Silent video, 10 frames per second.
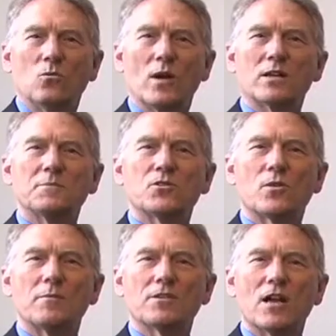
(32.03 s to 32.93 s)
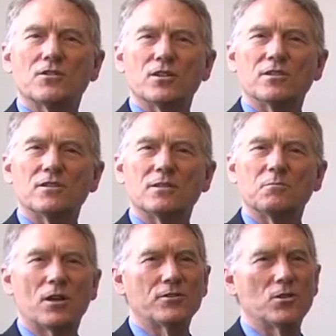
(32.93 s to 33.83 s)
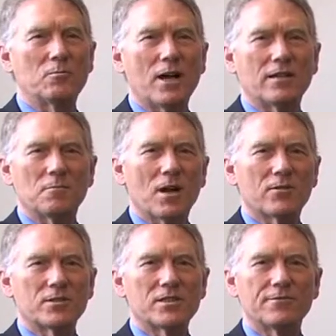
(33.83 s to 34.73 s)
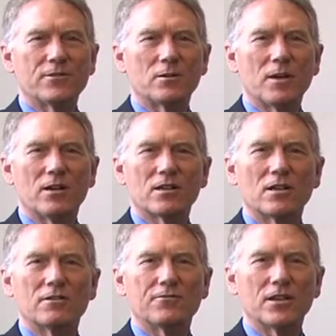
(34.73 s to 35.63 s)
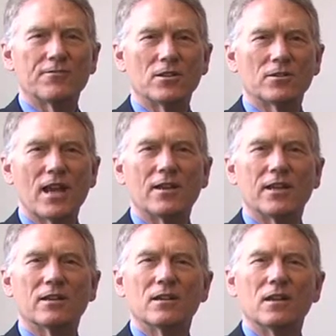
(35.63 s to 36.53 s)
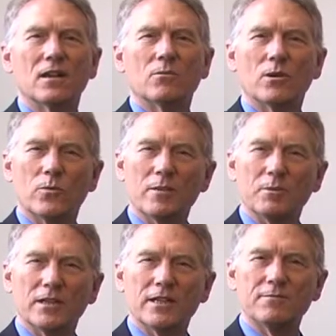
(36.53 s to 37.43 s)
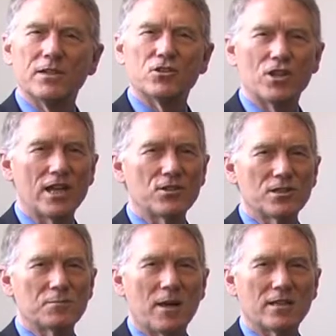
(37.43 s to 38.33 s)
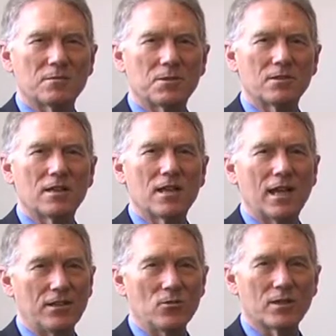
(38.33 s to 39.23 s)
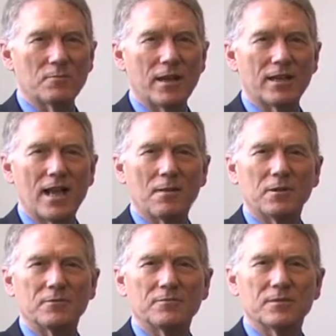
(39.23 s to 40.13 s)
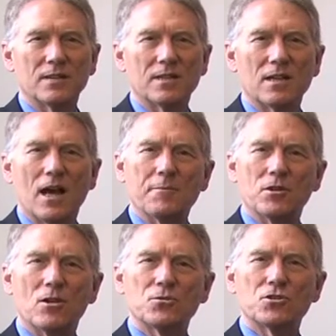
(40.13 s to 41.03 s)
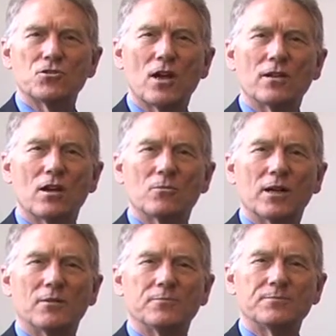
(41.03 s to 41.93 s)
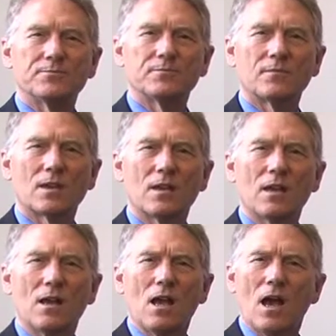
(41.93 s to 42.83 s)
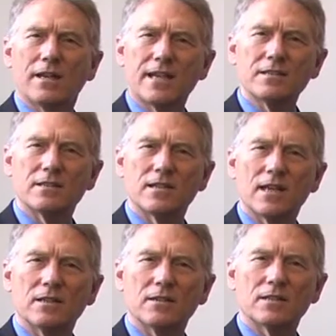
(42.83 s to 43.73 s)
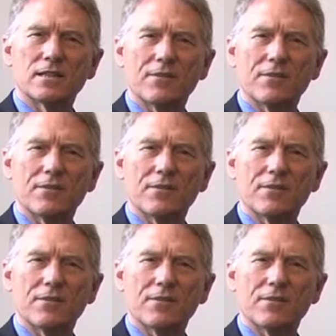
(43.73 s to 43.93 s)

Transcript: Welcome to Stream of Conscience, brought to you by Democracy for America, Fairfield County, where we believe that change is possible and you can make it happen. I'm your host, John Hartwell. Our guest today is